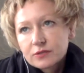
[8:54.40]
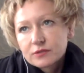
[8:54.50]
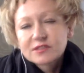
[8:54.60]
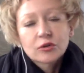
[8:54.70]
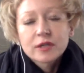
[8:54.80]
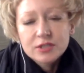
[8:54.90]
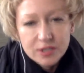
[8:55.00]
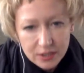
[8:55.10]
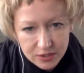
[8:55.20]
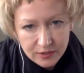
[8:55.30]
stock
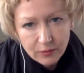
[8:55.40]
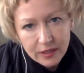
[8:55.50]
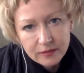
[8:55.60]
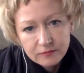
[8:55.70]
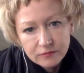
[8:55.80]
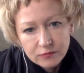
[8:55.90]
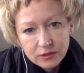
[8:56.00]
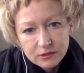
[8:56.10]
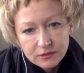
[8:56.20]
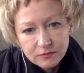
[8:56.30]
exchange in a way,
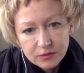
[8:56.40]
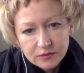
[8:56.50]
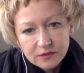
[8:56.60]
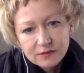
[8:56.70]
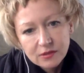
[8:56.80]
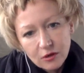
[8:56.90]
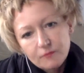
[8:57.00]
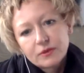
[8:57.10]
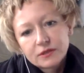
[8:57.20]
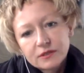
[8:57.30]
right? Because
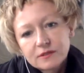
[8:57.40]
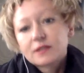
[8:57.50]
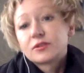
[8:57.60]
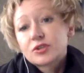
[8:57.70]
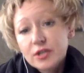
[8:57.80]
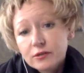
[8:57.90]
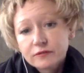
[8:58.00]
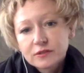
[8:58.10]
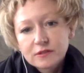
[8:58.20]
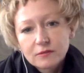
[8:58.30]
it's companies and the
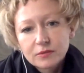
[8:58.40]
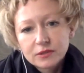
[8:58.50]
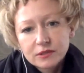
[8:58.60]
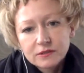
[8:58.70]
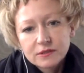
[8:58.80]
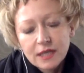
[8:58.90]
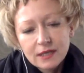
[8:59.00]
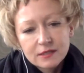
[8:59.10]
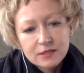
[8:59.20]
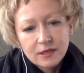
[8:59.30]
share of these
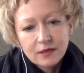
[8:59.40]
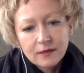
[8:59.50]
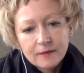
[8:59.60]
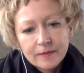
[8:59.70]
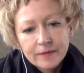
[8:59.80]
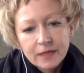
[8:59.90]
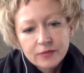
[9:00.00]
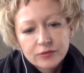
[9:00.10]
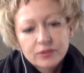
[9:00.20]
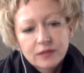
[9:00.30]
companies, and
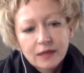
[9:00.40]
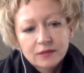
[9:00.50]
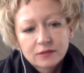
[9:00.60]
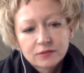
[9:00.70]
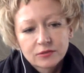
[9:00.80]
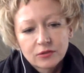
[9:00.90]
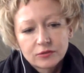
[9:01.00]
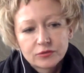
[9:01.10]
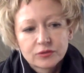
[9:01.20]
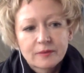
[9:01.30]
you're entitled not
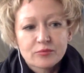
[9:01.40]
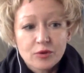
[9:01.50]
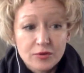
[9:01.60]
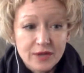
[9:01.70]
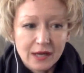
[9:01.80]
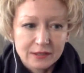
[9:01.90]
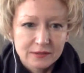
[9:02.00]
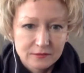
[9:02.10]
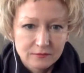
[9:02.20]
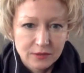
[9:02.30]
only to the
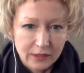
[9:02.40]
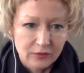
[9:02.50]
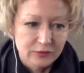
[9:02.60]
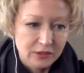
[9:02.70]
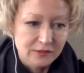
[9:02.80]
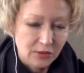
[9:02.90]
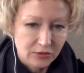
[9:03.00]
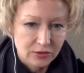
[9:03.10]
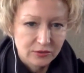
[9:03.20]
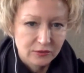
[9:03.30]
product, like on
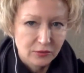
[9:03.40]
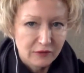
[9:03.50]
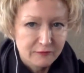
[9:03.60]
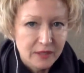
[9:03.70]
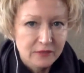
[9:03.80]
Kickstarter, that you have